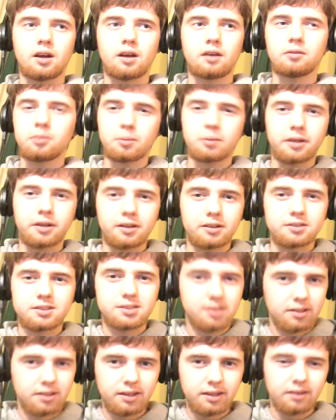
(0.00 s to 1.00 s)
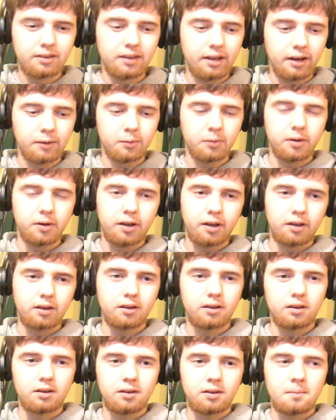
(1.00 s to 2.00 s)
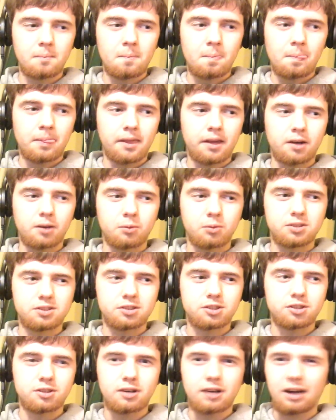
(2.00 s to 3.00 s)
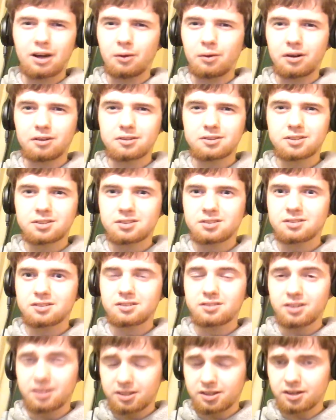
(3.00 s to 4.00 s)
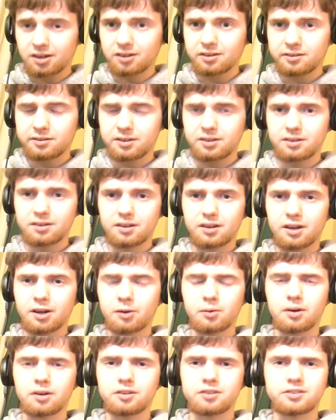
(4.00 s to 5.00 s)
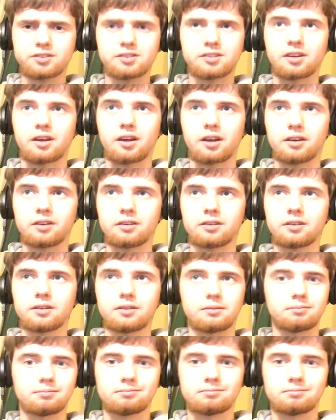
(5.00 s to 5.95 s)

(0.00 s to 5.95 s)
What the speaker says: Everybody else did it that way, and I wasn't sure how else to take care of it, how else to handle it.